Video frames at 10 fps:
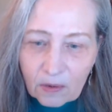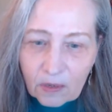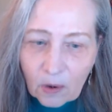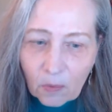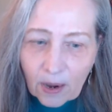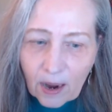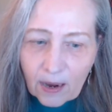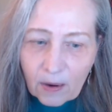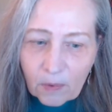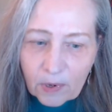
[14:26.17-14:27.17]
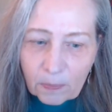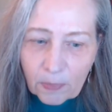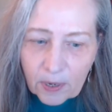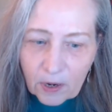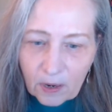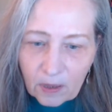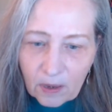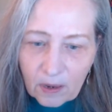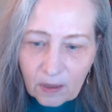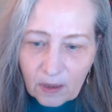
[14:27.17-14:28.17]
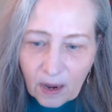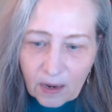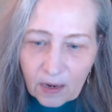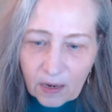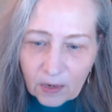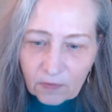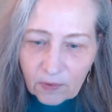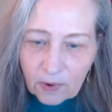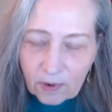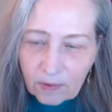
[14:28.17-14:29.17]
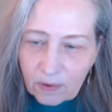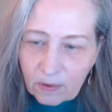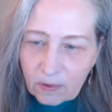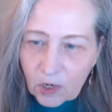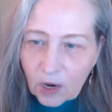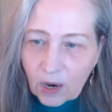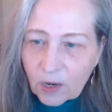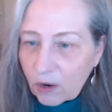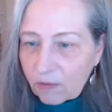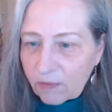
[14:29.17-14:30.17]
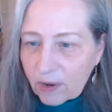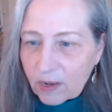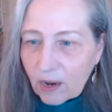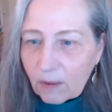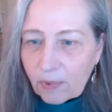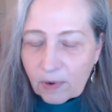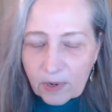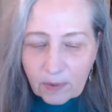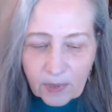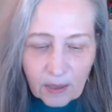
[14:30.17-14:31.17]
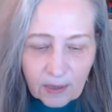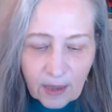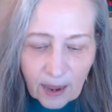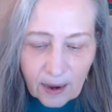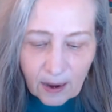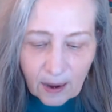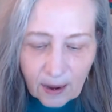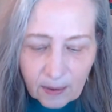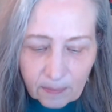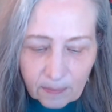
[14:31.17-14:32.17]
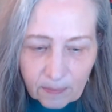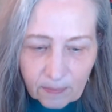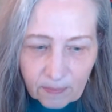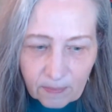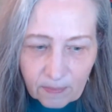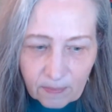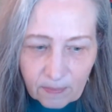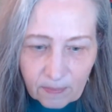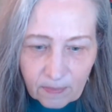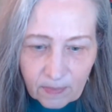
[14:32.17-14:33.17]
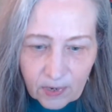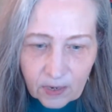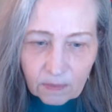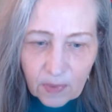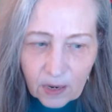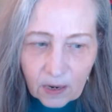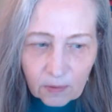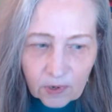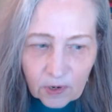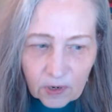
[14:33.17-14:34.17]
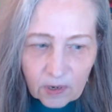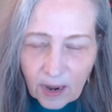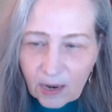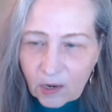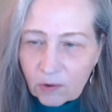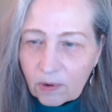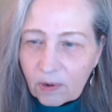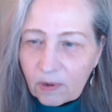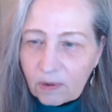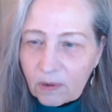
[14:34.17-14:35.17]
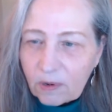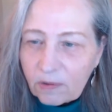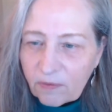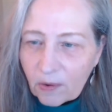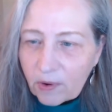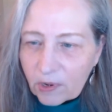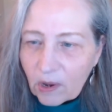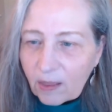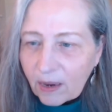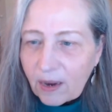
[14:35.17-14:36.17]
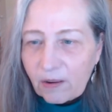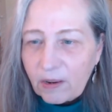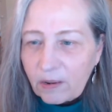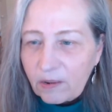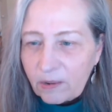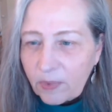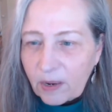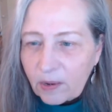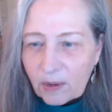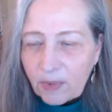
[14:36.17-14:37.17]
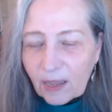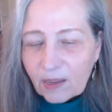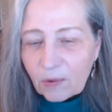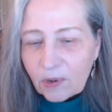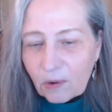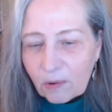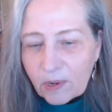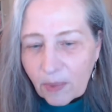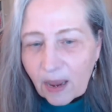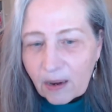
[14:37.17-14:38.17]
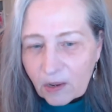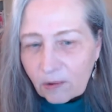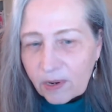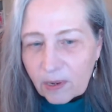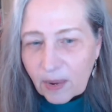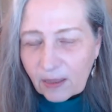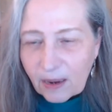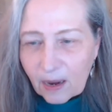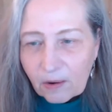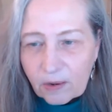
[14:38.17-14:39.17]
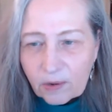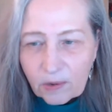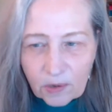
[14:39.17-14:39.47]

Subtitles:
So when I was pitching the ideas for G.I. Joe, for example, or something like that, to me, it was just natural to focus on the characters, because I mean, that's what a story is about. A story is about the characters.